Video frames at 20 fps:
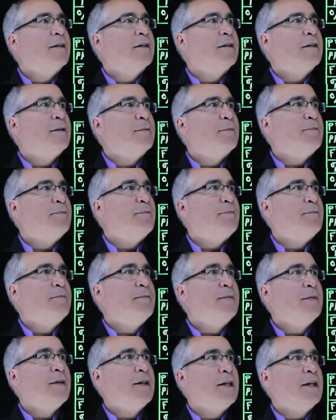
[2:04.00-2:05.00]
The
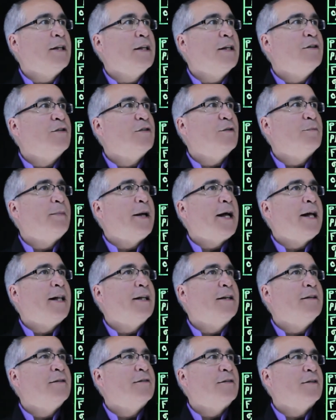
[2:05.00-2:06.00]
initial
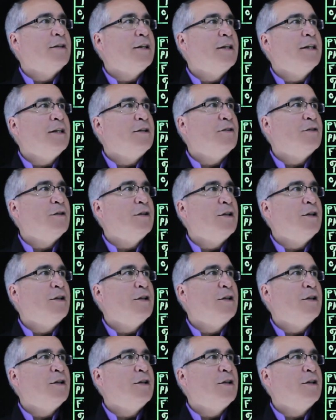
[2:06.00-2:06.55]
balance or the initial